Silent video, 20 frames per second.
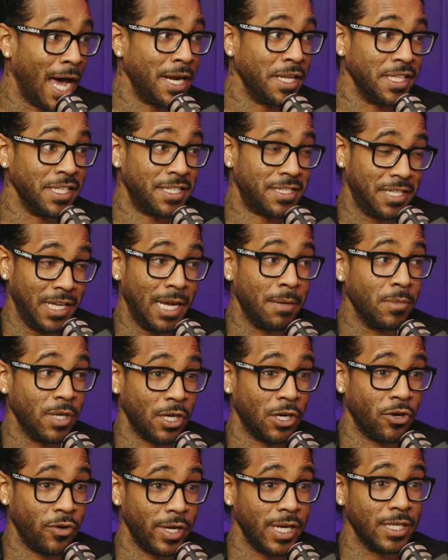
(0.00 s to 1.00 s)
in the same
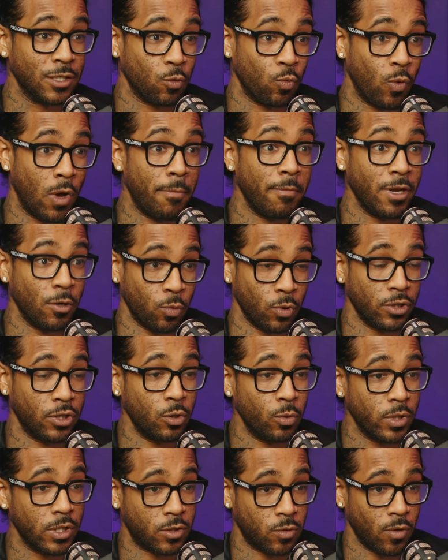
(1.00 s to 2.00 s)
degree as women will
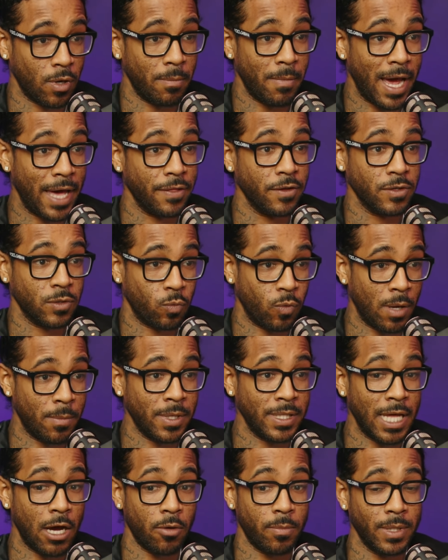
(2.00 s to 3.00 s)
do it to a man. There's yep.
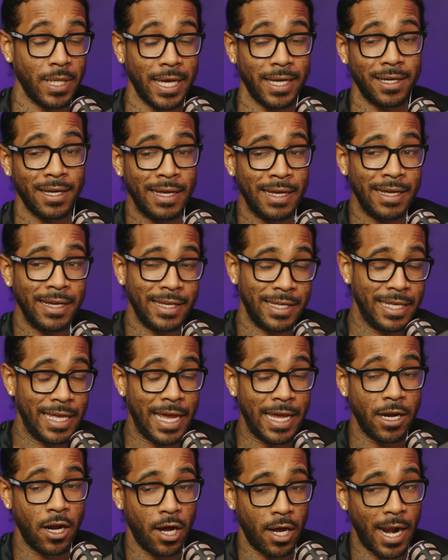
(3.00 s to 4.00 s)
women that would be like, he
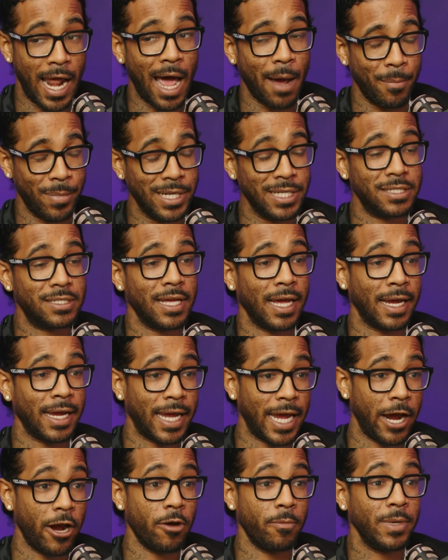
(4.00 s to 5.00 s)
ain't all that, but he's taking
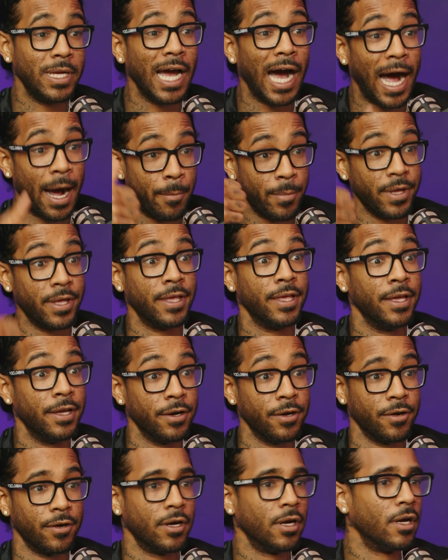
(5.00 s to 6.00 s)
care of me. I'm
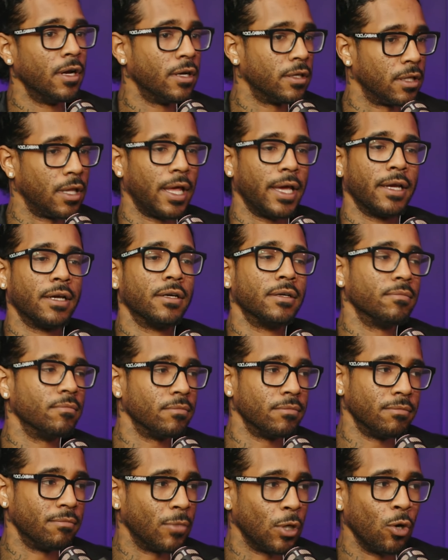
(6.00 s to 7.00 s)
here. Like,
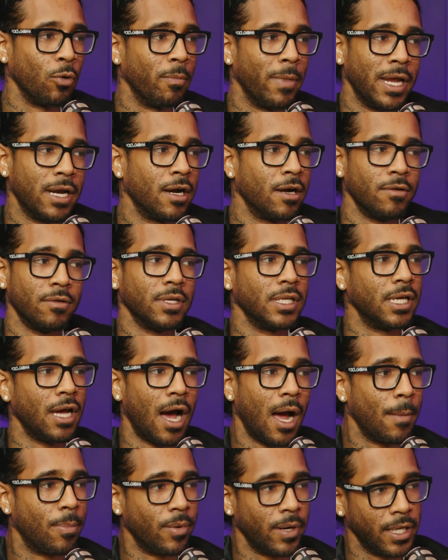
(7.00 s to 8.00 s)
bro, men aren't really
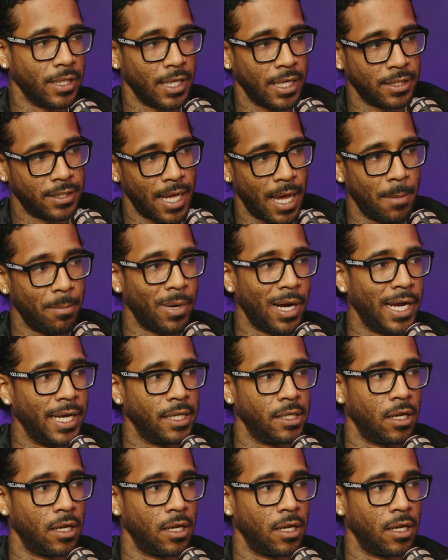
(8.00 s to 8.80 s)
operating like that by and